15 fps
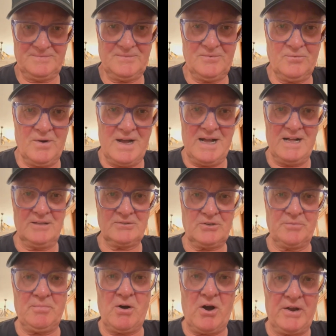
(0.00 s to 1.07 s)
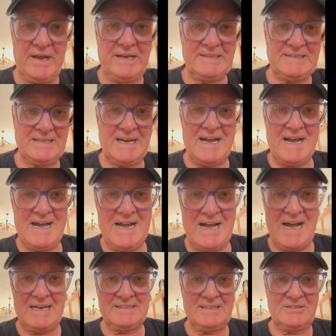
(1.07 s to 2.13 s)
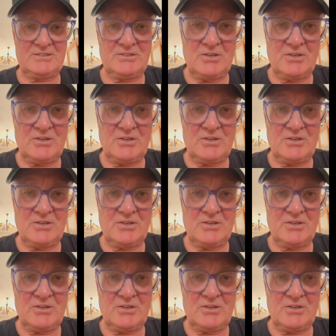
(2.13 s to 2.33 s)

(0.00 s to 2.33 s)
Well, good morning, uh, and it's